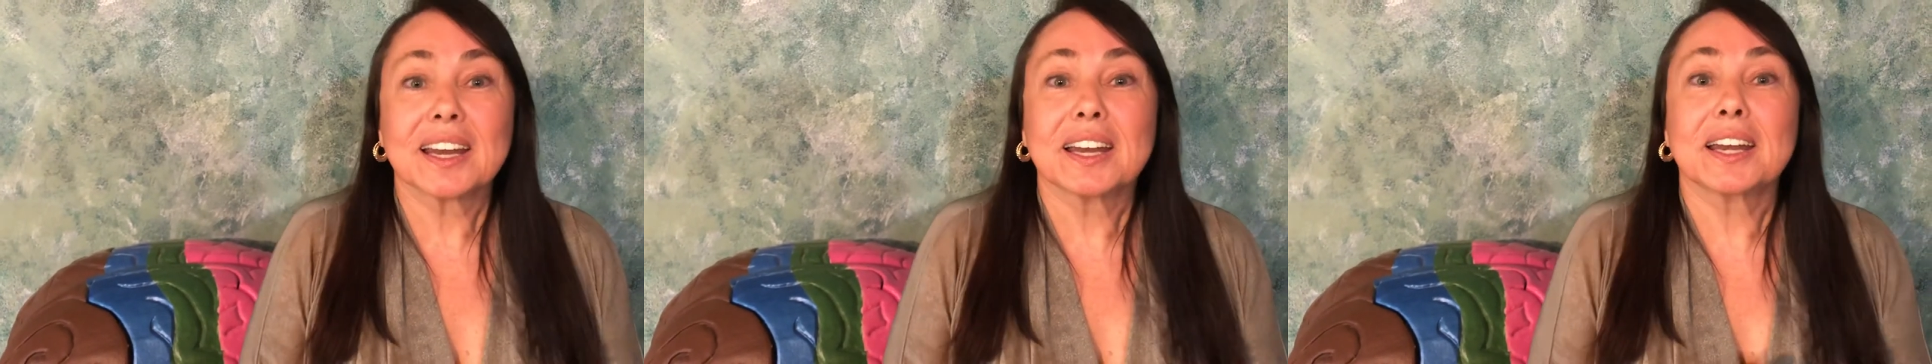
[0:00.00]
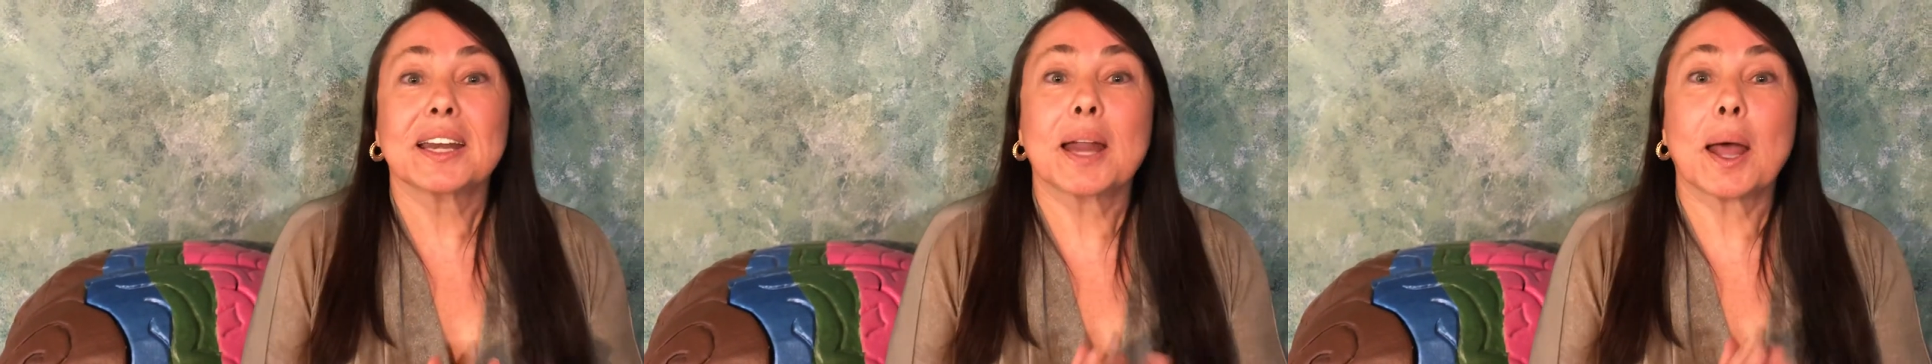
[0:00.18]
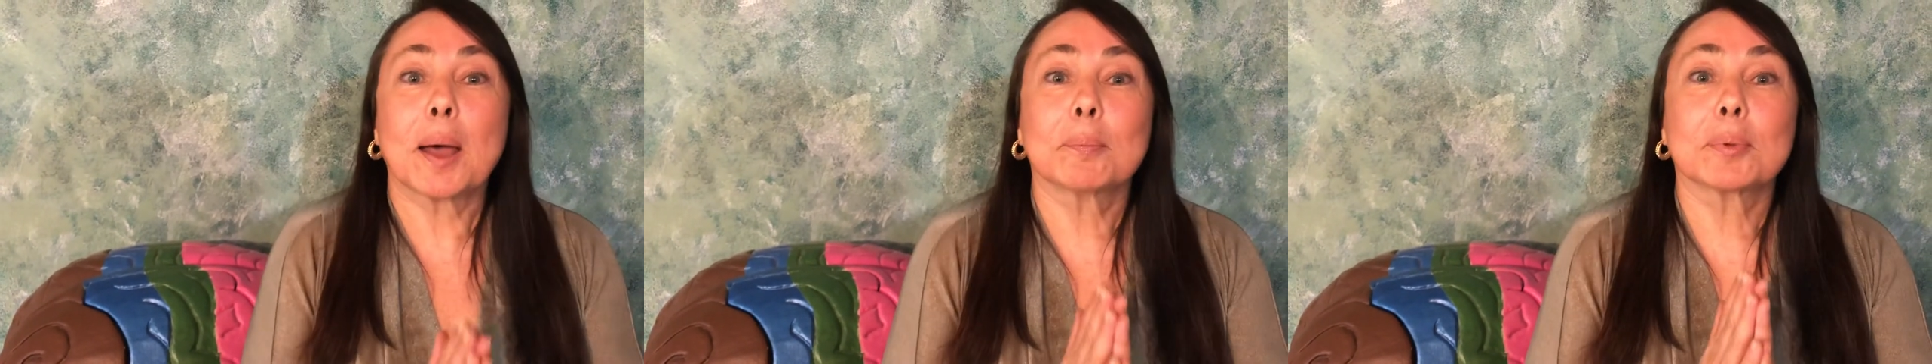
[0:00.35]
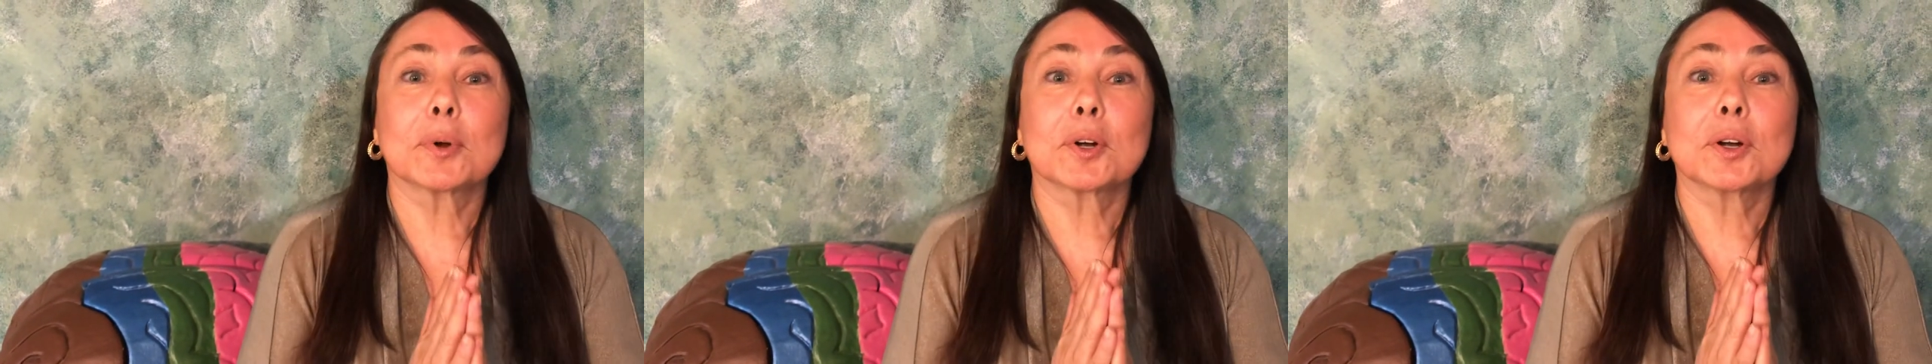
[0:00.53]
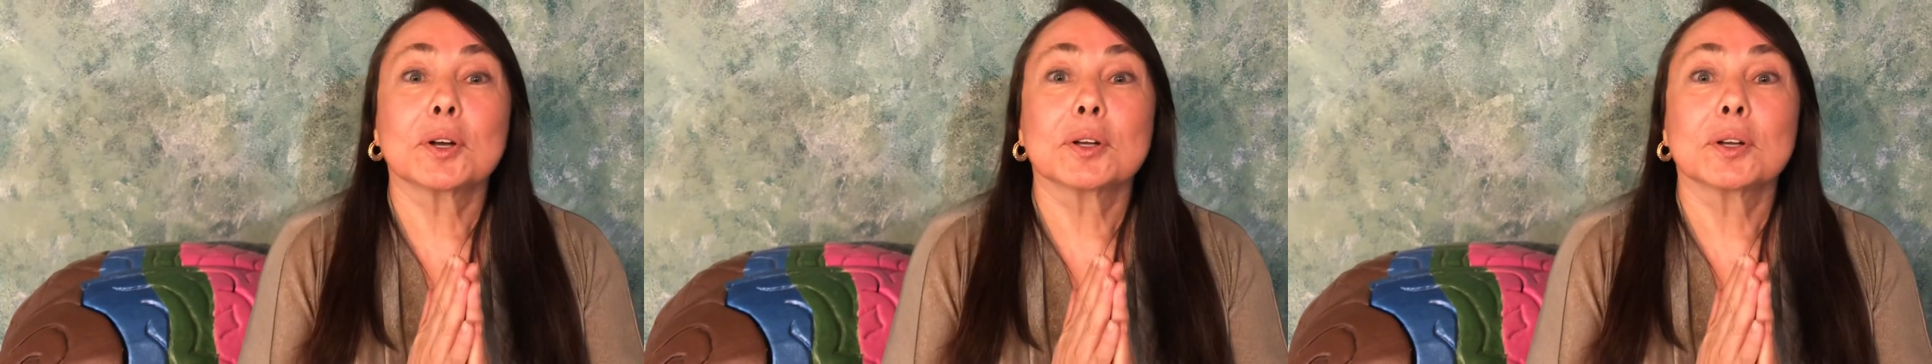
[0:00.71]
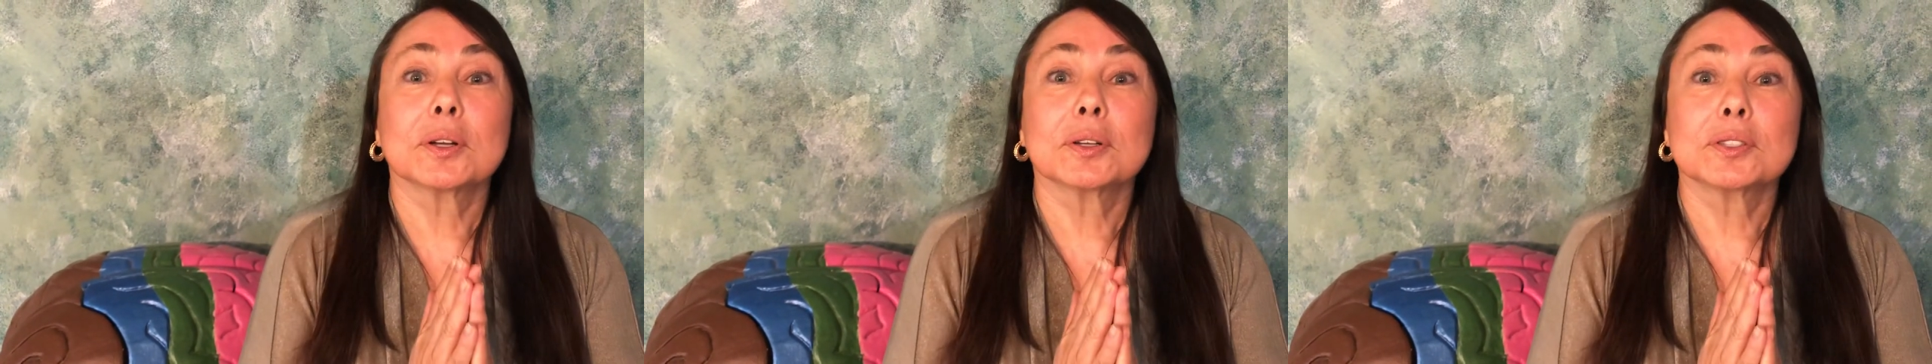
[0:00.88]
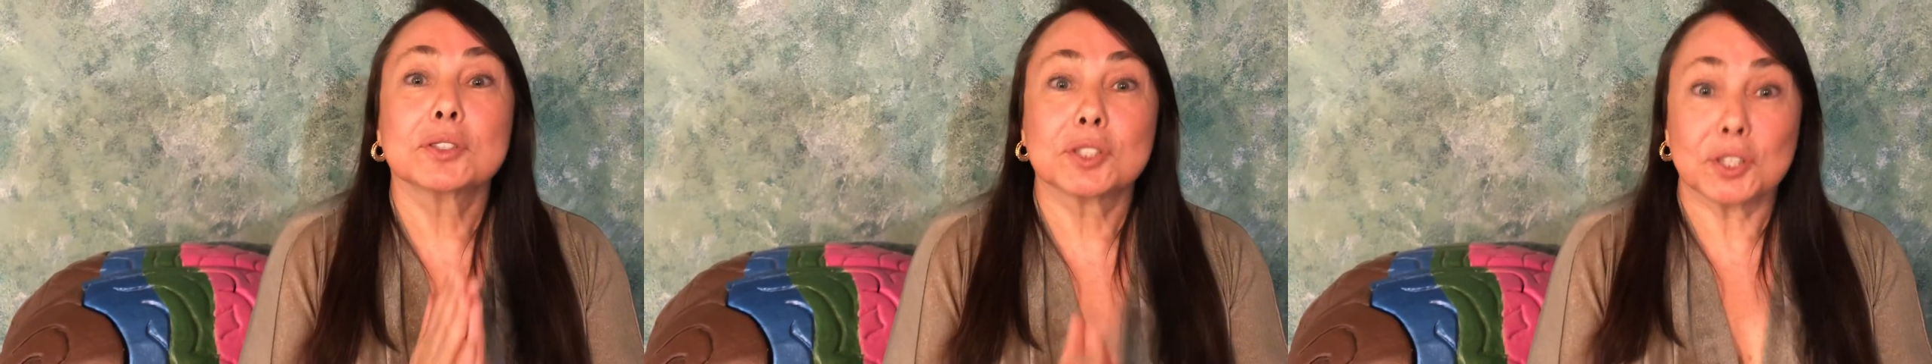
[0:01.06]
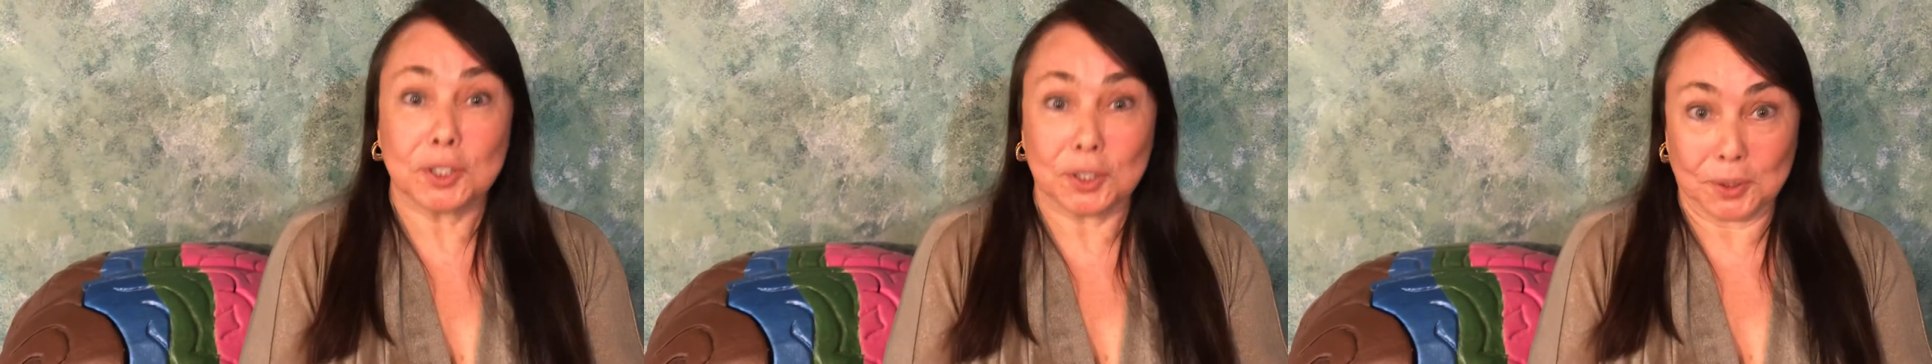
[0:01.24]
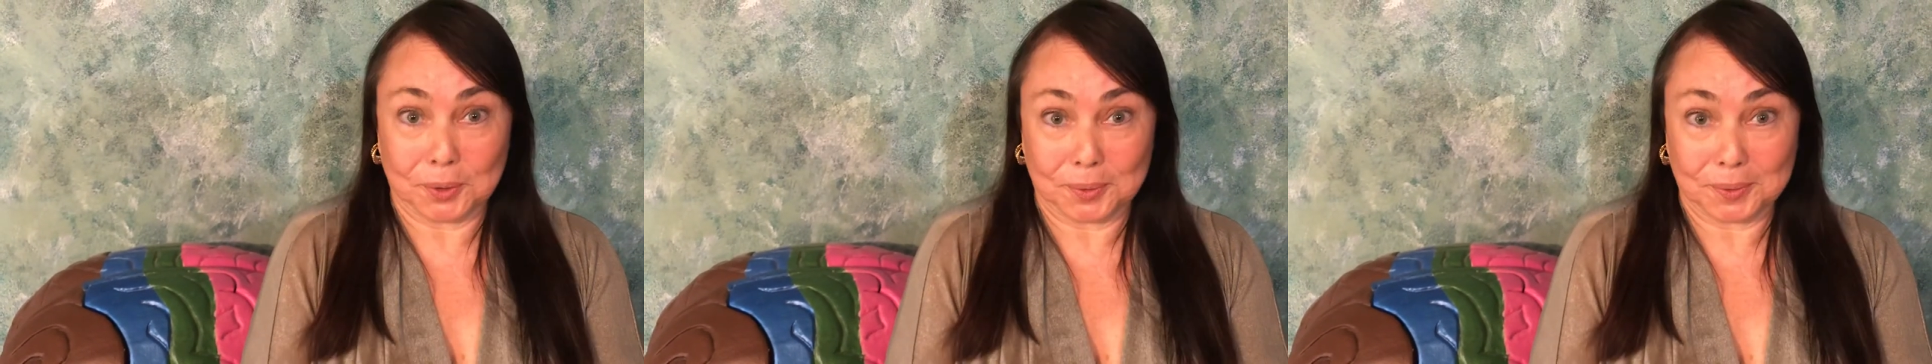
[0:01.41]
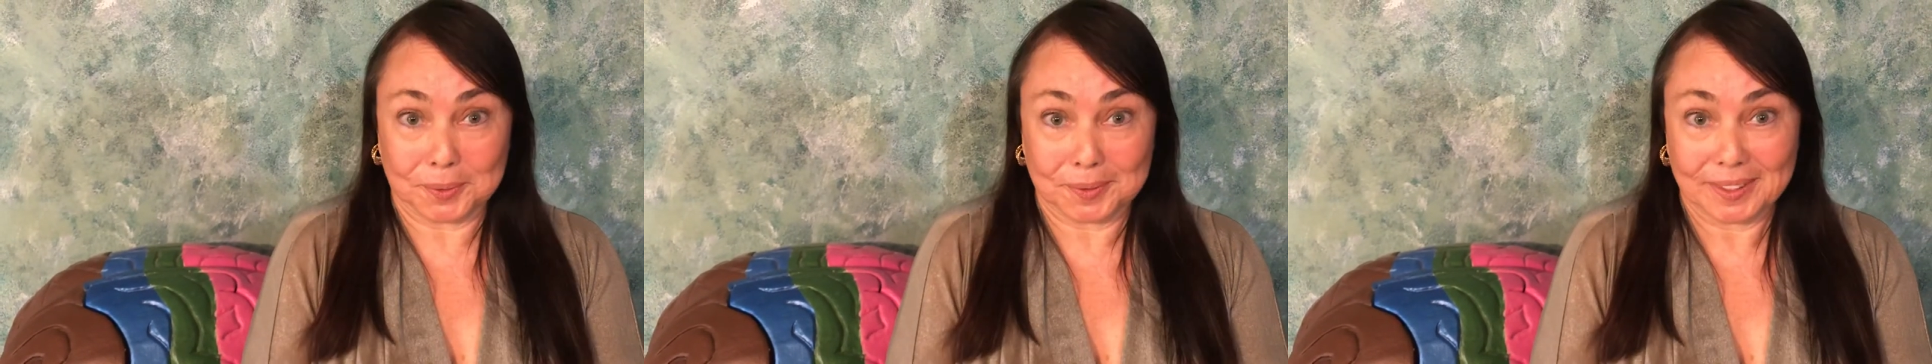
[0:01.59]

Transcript: Number two,